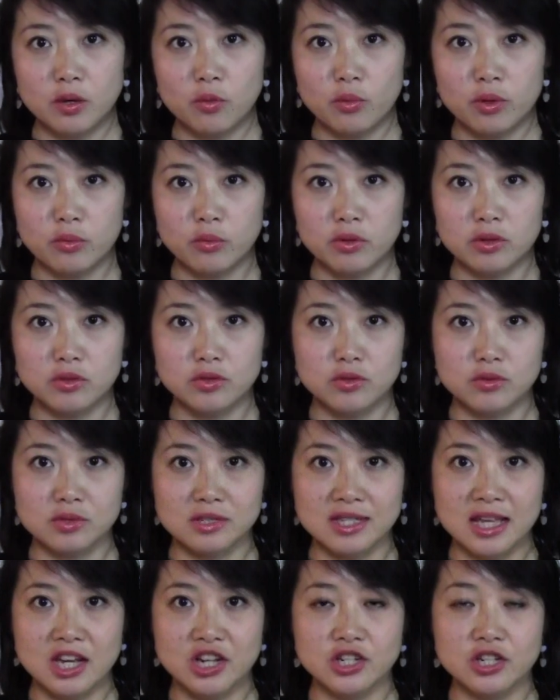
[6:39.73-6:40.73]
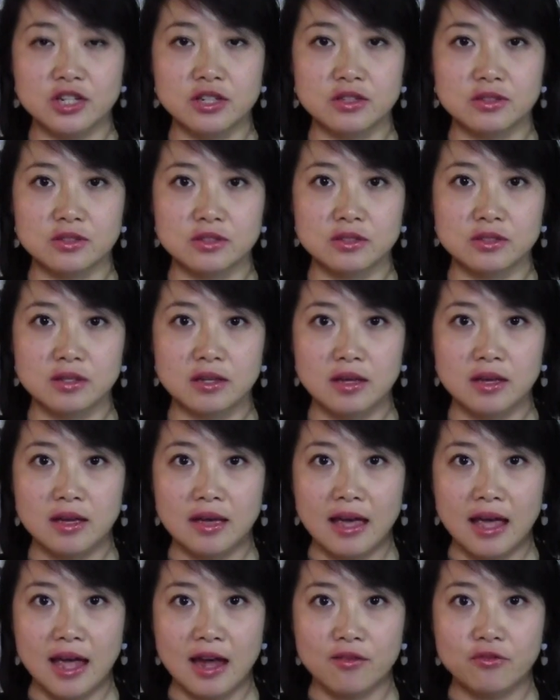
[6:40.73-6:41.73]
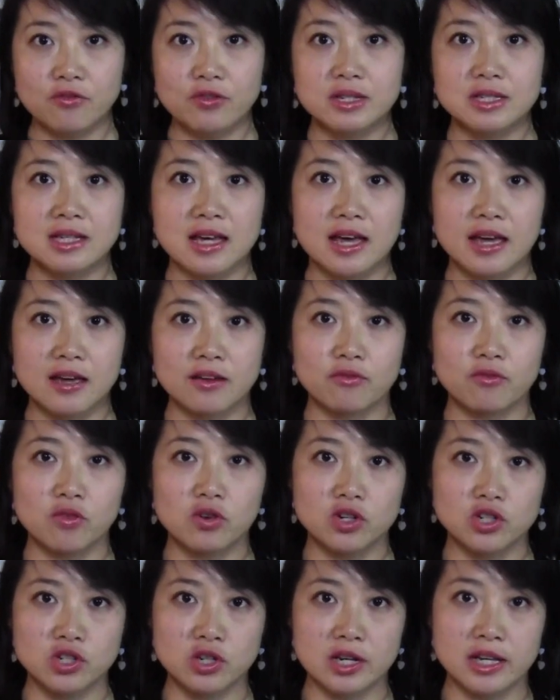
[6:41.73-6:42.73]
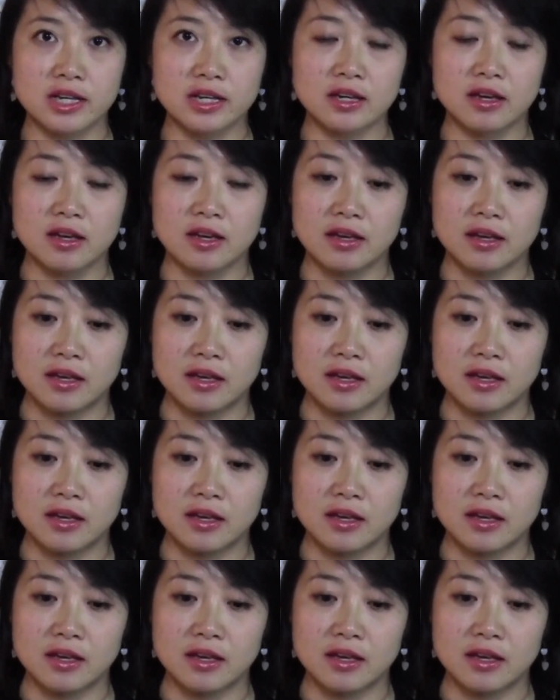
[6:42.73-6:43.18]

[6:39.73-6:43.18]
we will do sessions every day virtually.